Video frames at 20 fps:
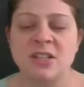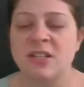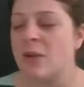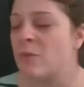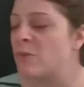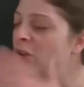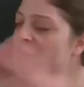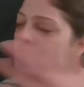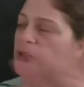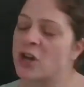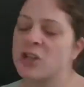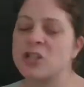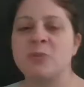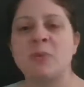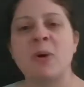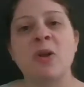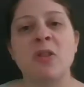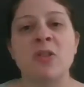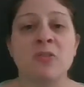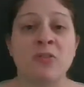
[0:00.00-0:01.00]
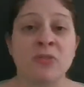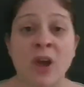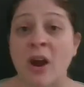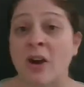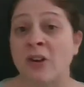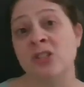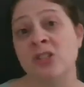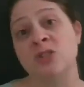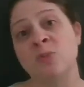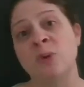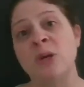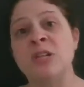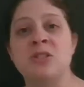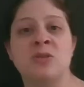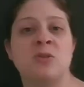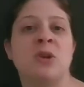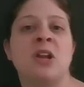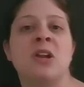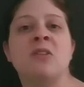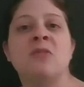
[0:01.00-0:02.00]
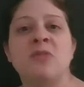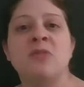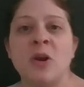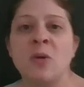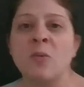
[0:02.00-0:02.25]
And we have talked about all the various ways you can invent